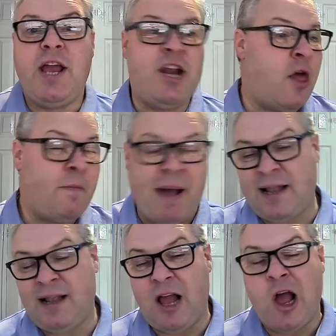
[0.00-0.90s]
You know, the
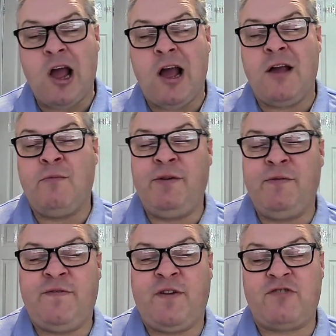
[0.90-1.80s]
battle
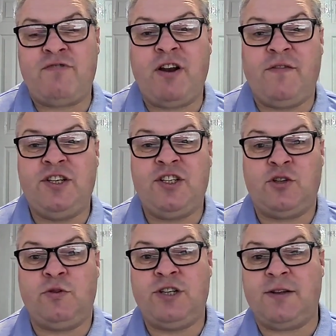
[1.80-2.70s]
we first read of in
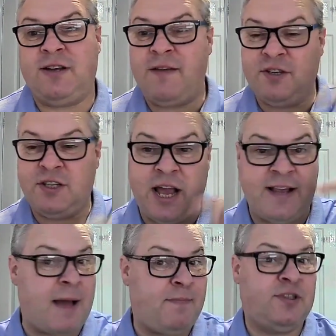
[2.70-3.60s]
Joshua chapter 11, it
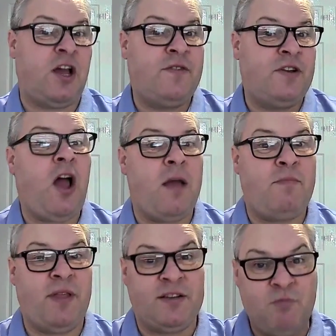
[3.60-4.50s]
happens overnight,
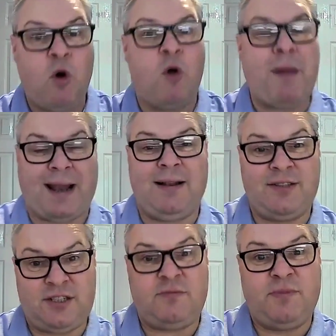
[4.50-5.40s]
but there's more
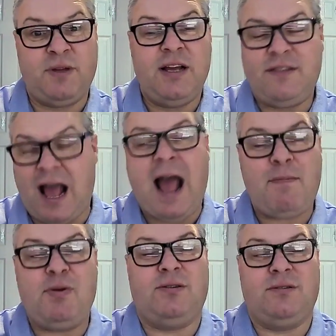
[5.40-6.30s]
battles that
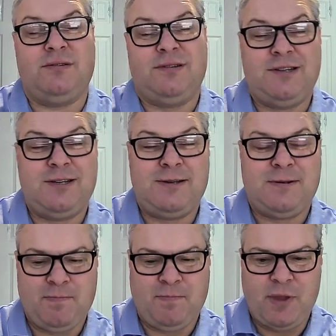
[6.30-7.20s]
happen
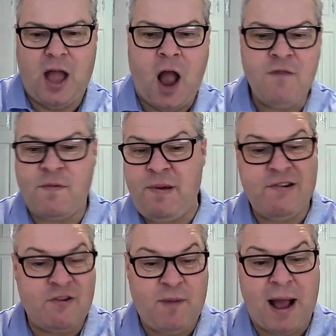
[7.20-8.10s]
over a
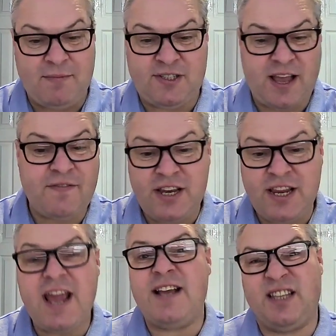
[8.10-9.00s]
period of perhaps 7
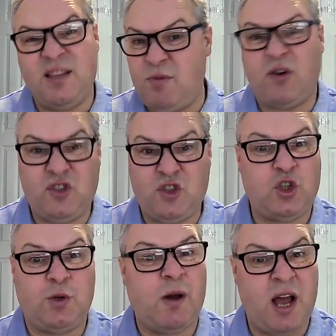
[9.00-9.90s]
years in the book of
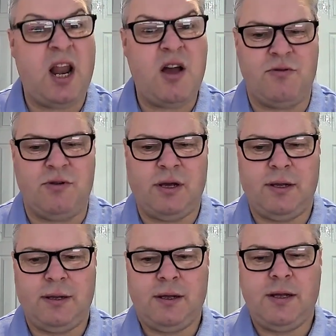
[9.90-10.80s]
Joshua alone.
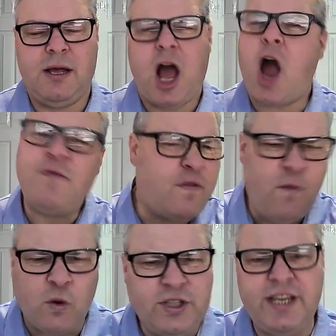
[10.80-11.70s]
Over
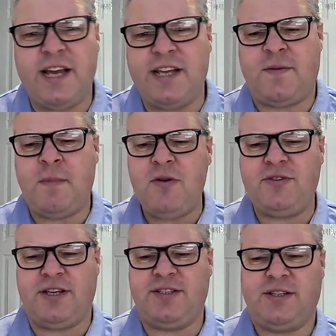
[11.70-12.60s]
40 years for
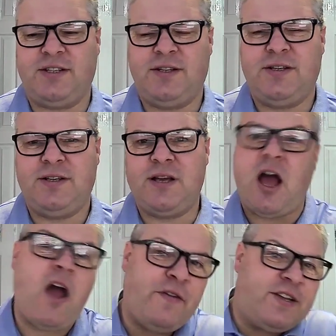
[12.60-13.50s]
Moses.
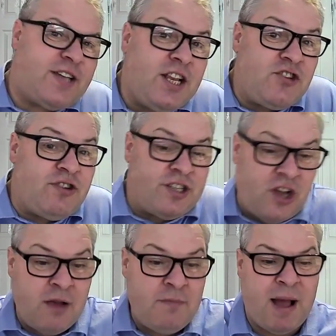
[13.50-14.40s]
Over centuries
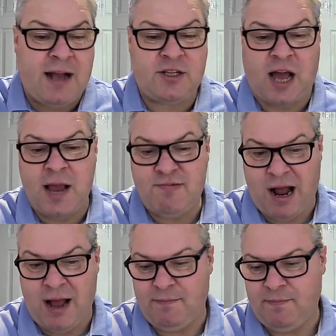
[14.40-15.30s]
going back to
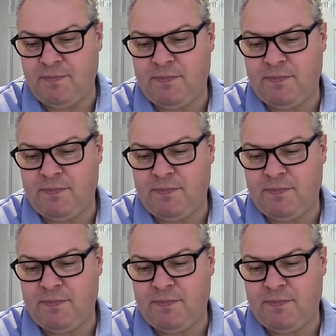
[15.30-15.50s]
Abraham.